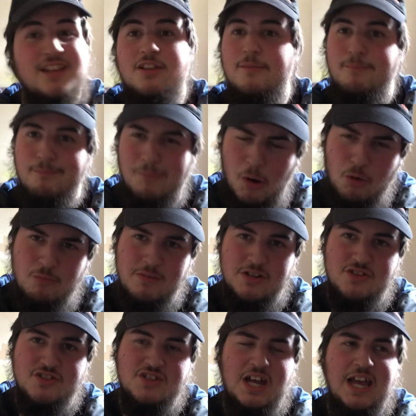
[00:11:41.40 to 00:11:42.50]
the
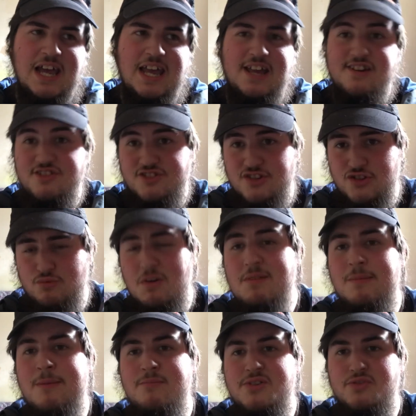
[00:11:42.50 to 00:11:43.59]
moment is the Sweet
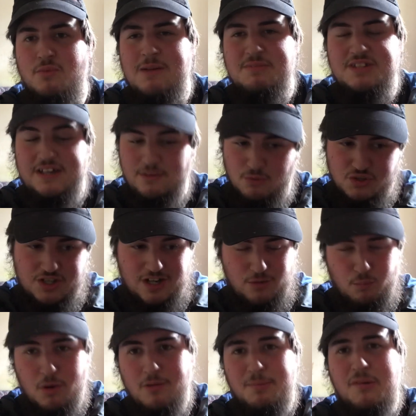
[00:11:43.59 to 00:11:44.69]
Memories website, which I
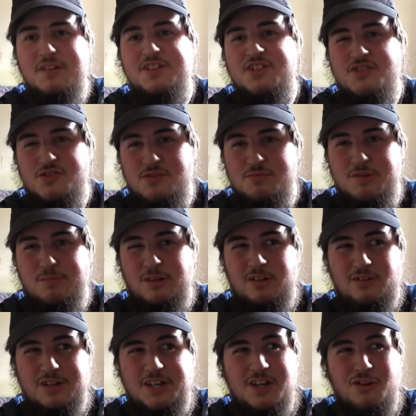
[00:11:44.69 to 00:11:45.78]
will put in the description
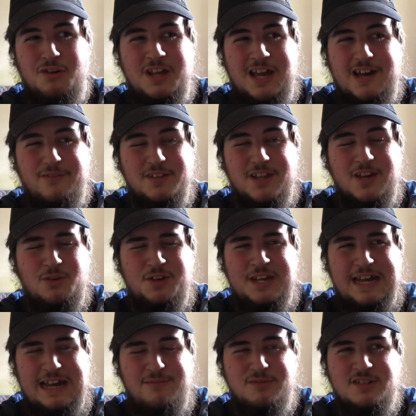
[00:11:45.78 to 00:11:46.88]
below. And they only
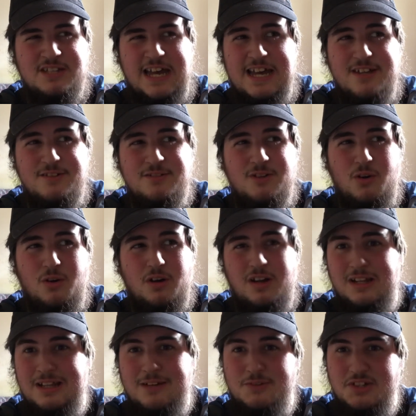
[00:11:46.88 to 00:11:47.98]
have 10 or
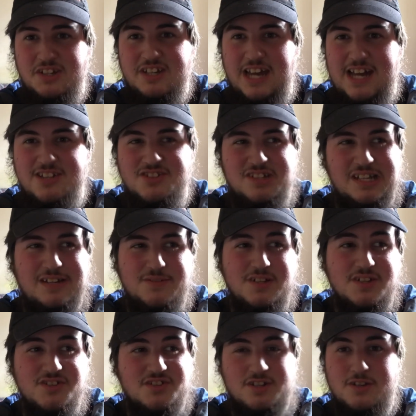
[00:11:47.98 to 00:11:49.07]
11 cans left of
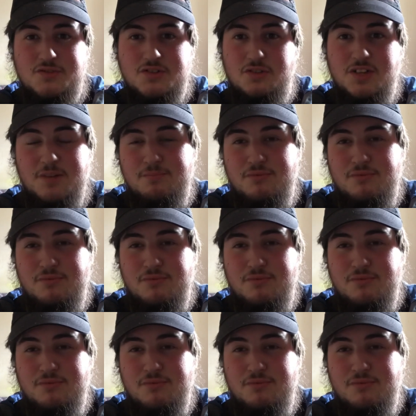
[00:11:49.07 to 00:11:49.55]
this stuff, so they're